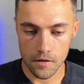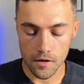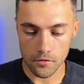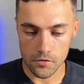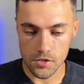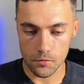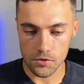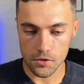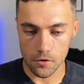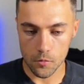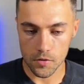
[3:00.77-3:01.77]
And you'll see once
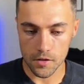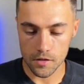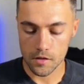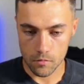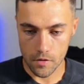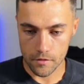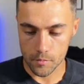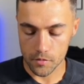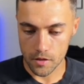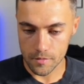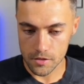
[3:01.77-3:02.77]
I open it, we have a
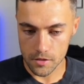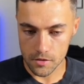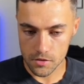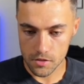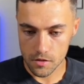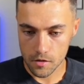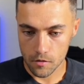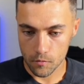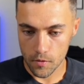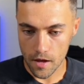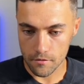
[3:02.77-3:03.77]
couple images.
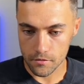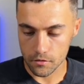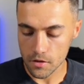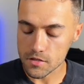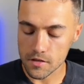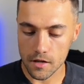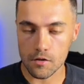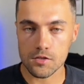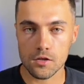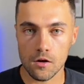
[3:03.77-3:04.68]
We have the list that I was